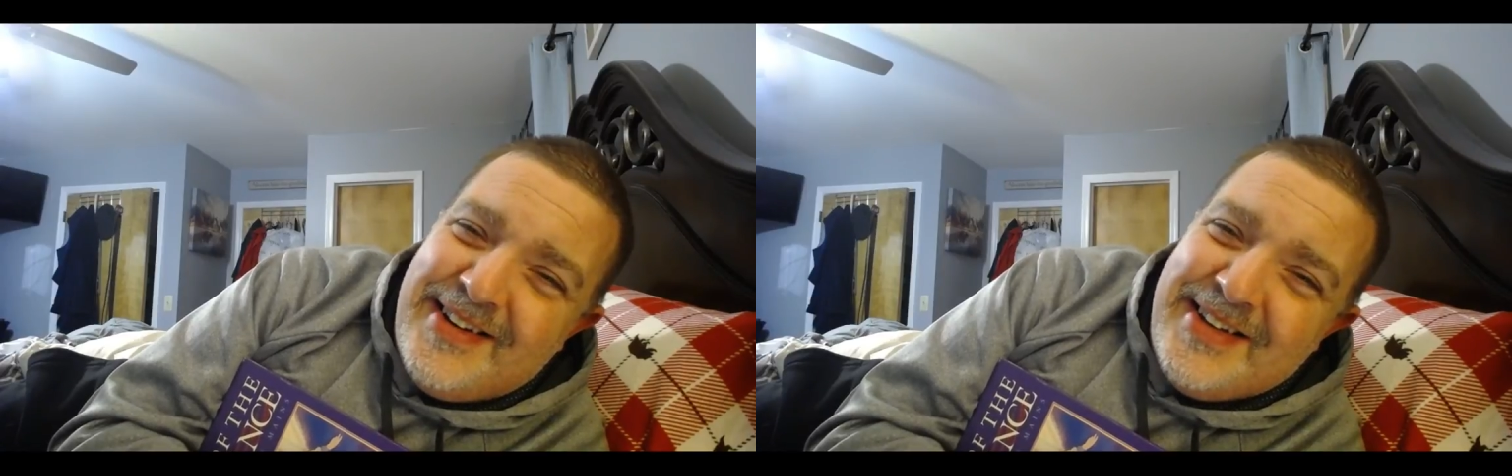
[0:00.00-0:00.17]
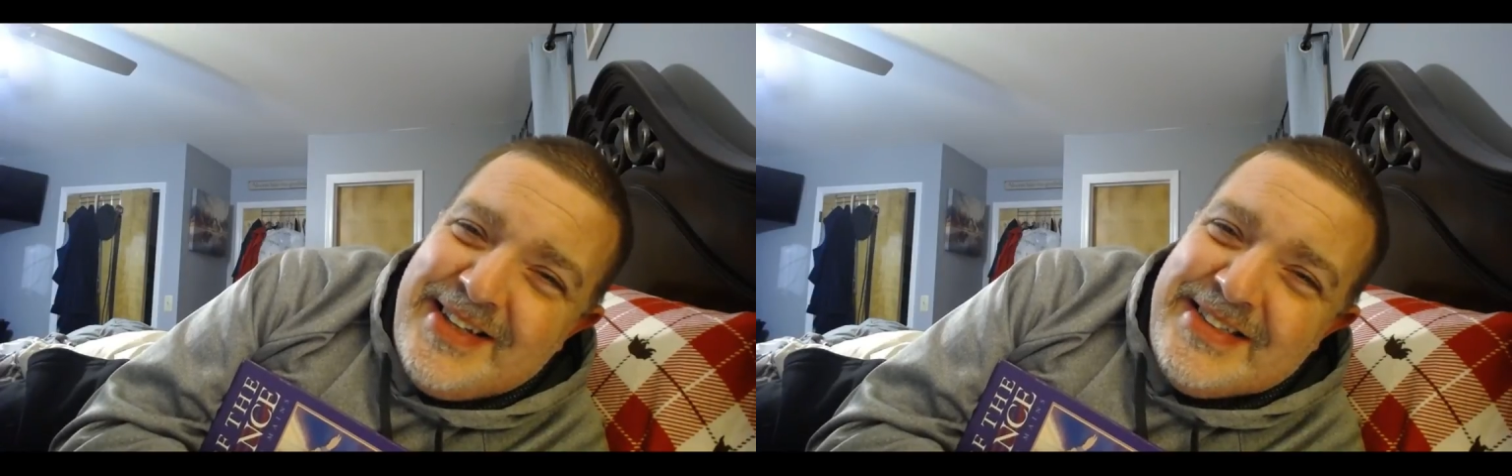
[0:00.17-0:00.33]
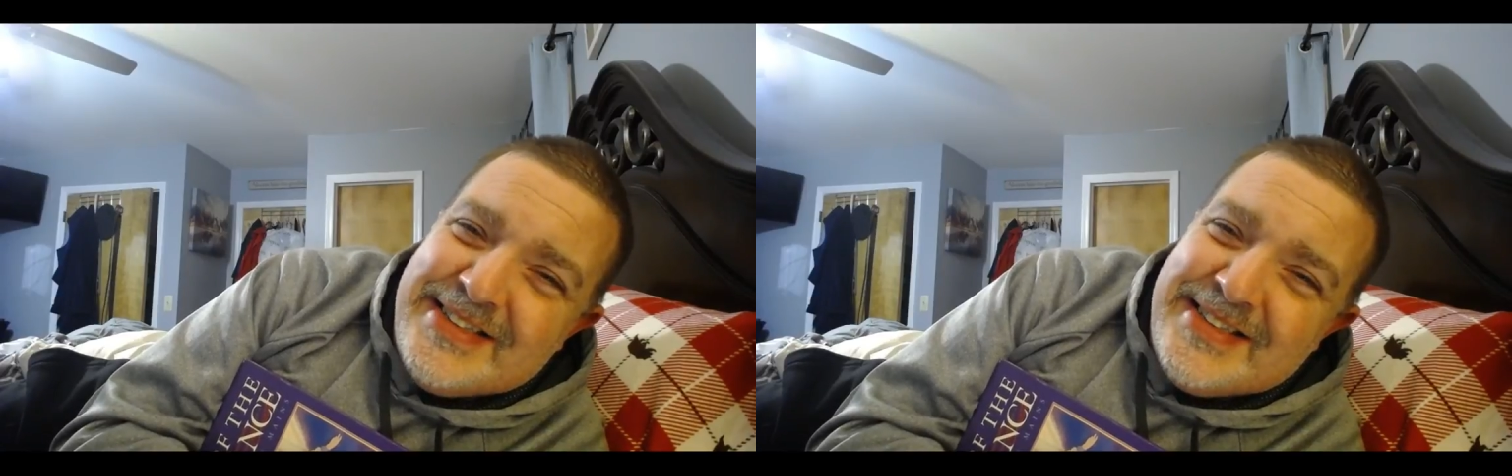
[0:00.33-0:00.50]

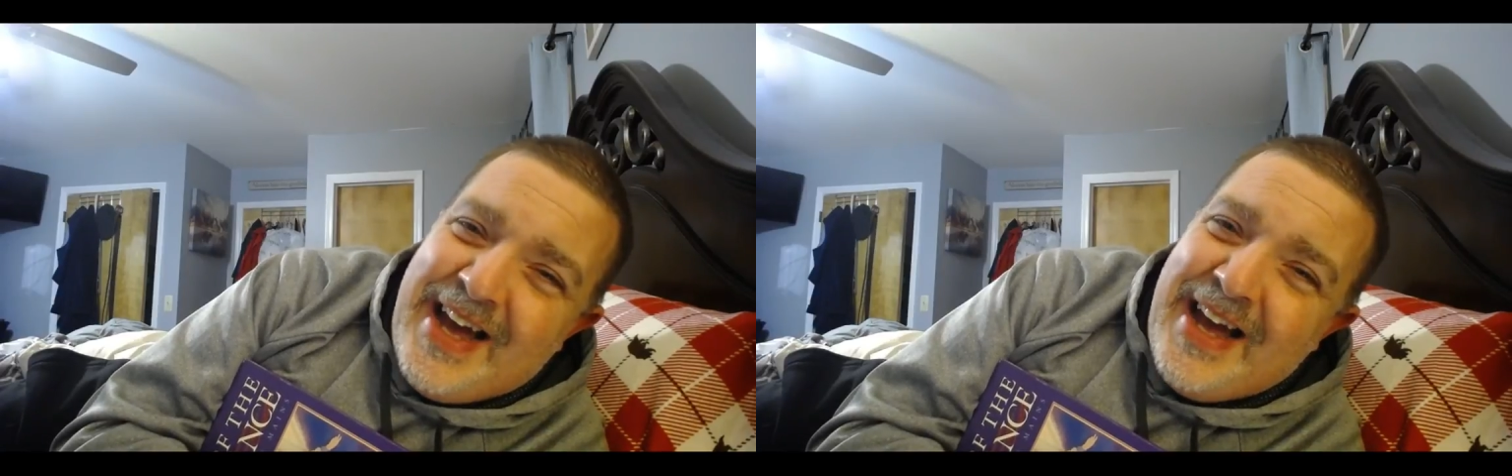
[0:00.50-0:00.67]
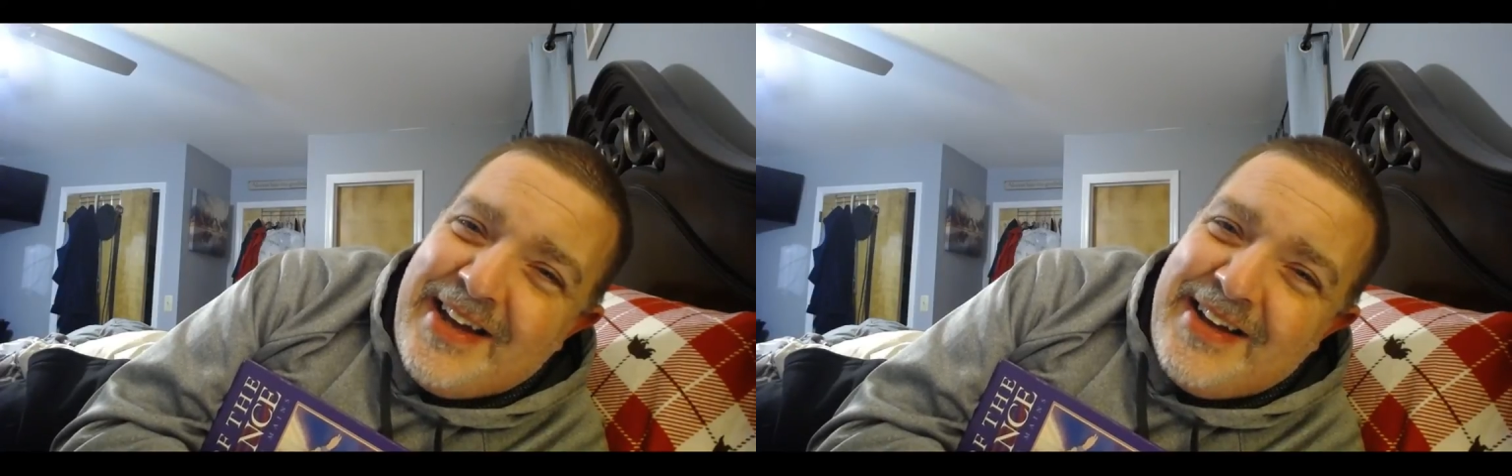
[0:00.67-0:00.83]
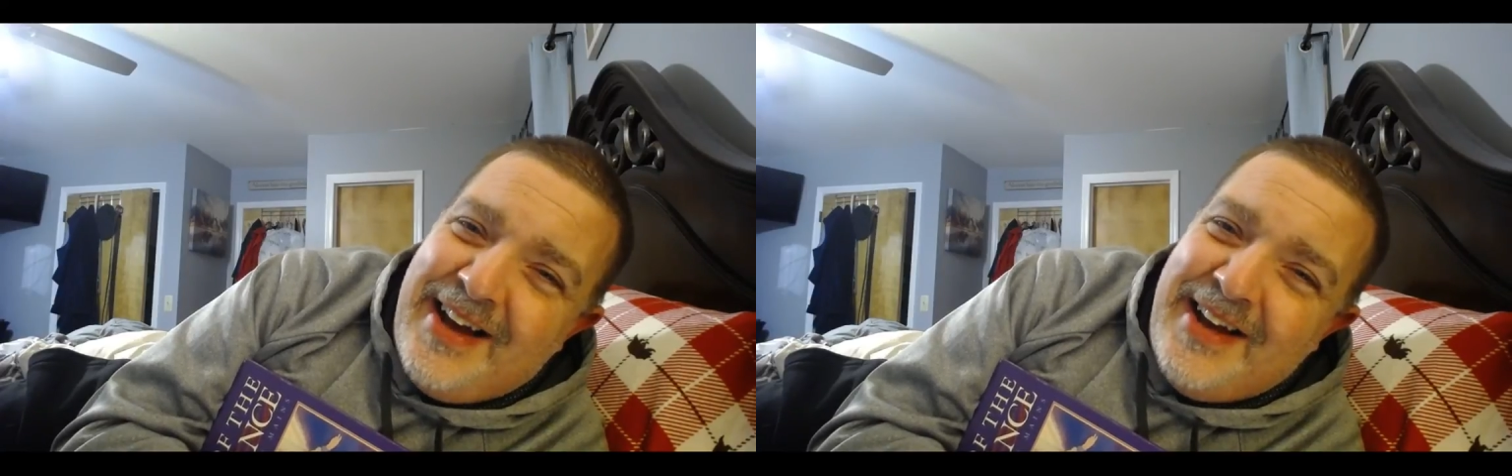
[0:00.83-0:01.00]
He's
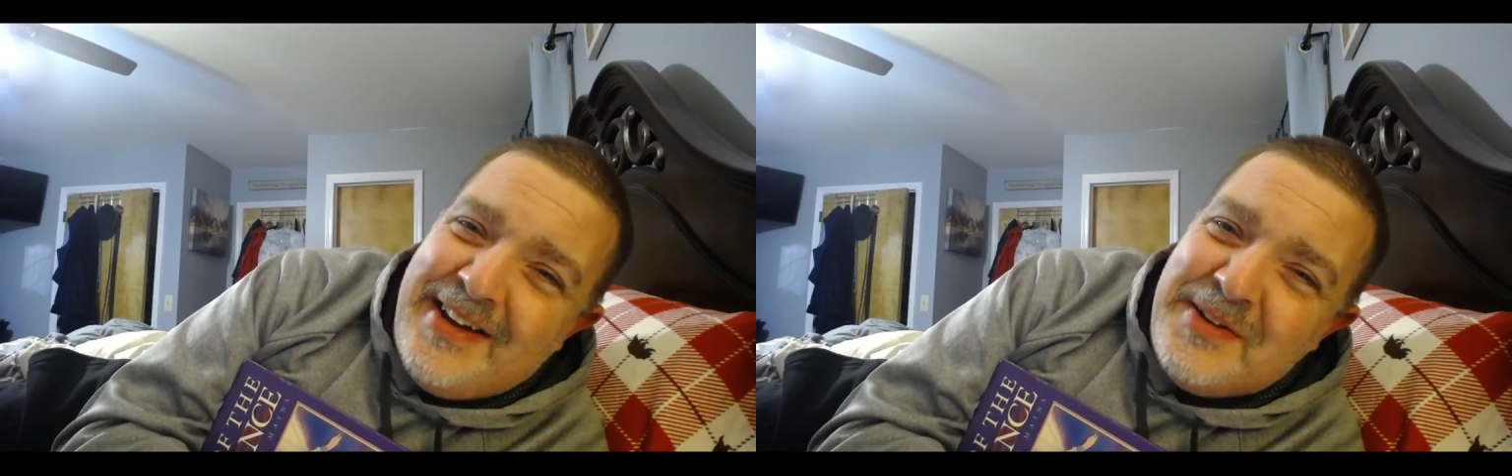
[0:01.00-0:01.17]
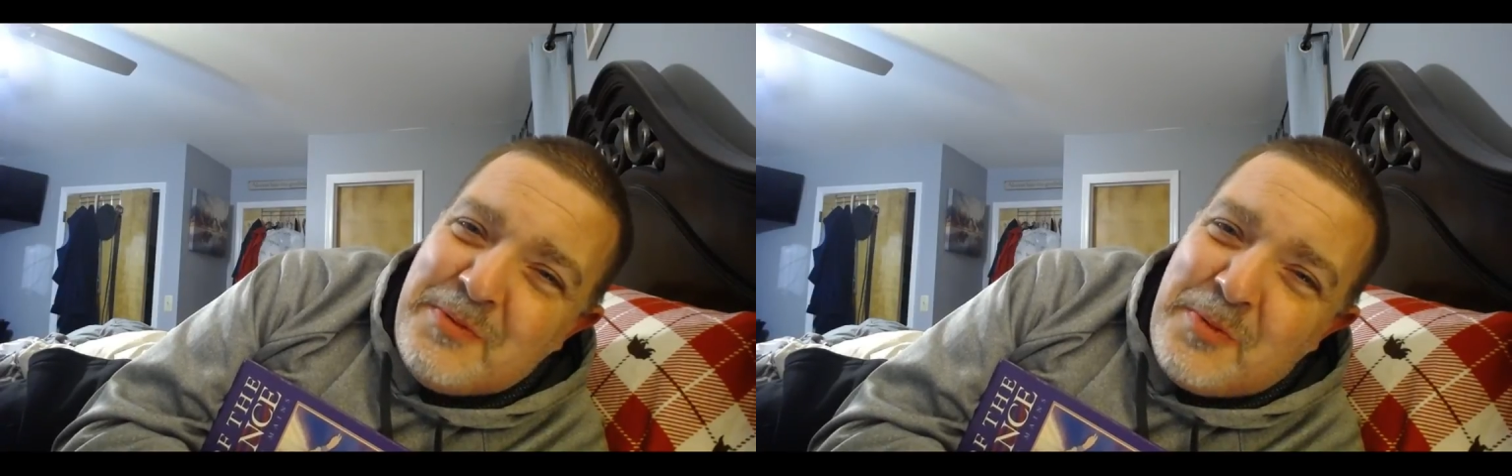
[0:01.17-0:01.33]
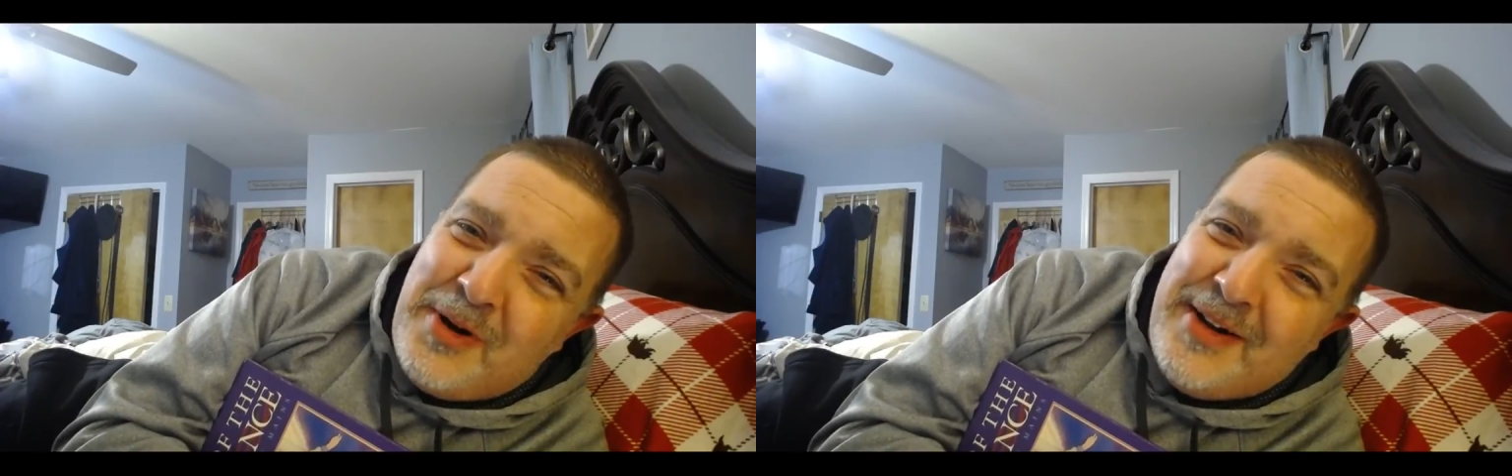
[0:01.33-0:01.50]
that kind
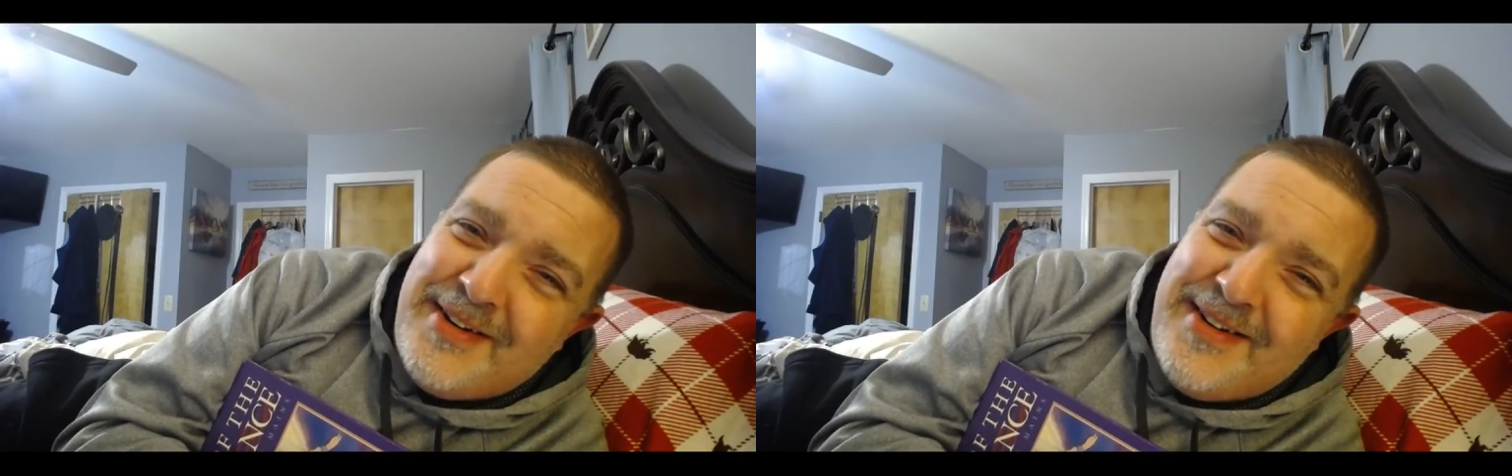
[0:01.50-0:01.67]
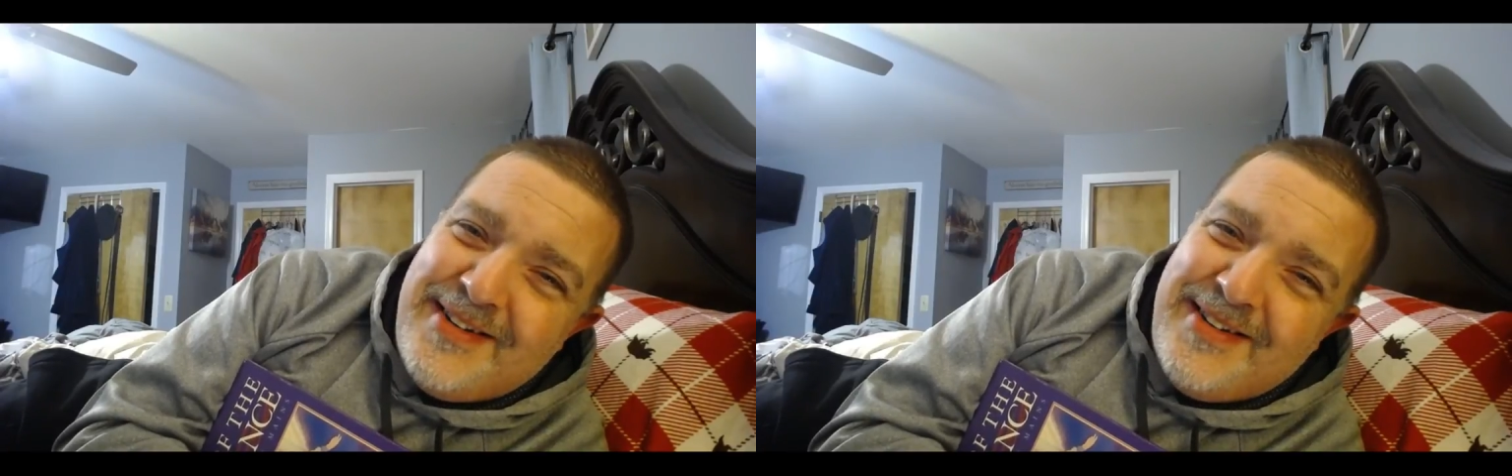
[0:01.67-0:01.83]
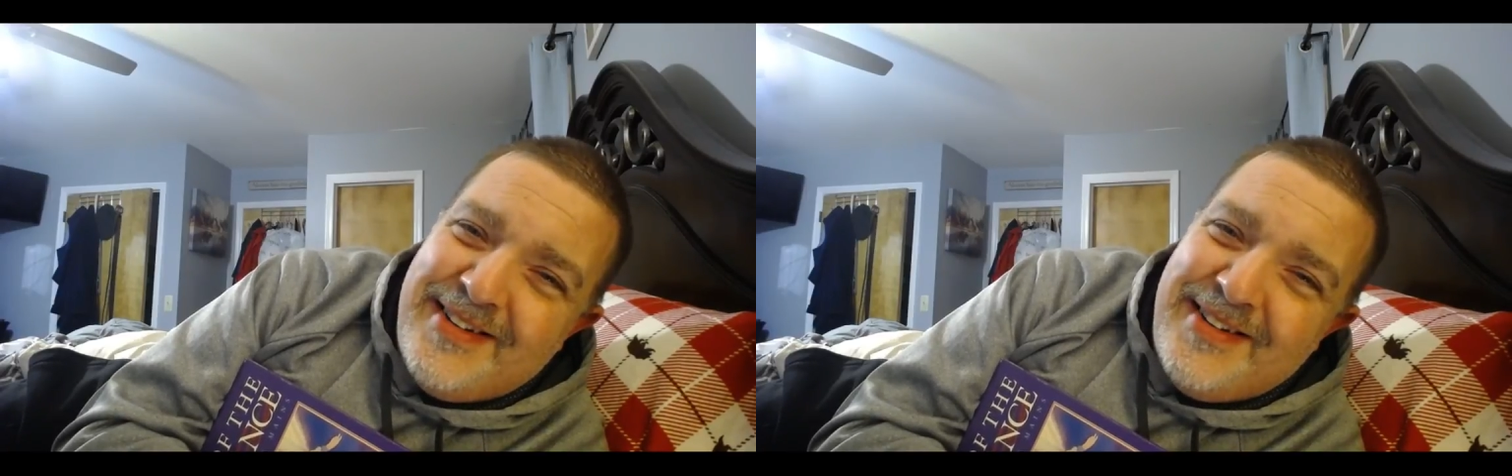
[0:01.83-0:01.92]
of one.